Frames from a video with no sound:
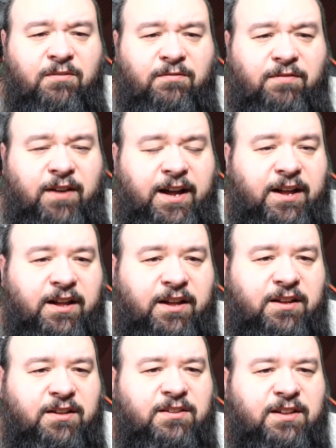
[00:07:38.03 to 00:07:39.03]
five,
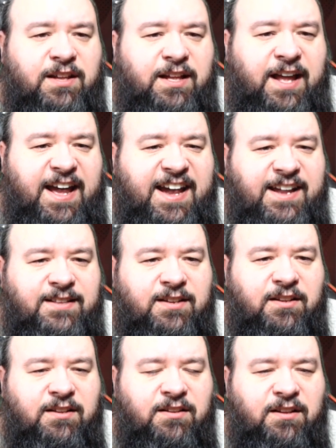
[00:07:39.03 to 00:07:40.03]
uh,
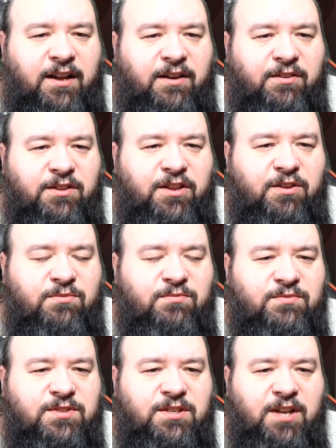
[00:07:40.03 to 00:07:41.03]
eight out of
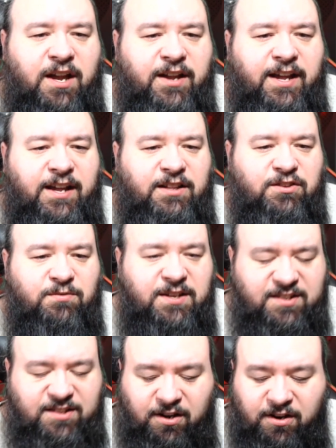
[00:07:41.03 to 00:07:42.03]
those. I ate
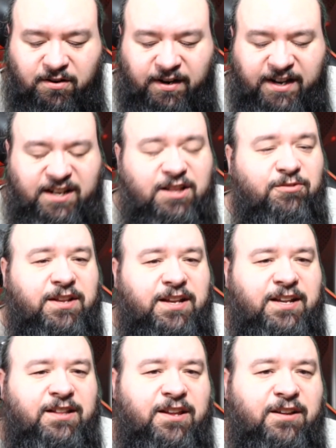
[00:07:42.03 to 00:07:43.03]
three star,
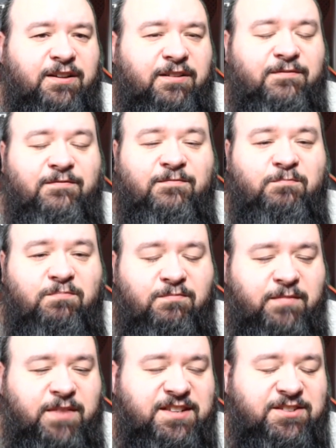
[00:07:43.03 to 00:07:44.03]
including the
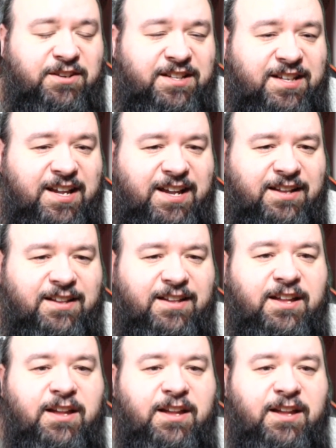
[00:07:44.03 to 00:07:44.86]
Mister T.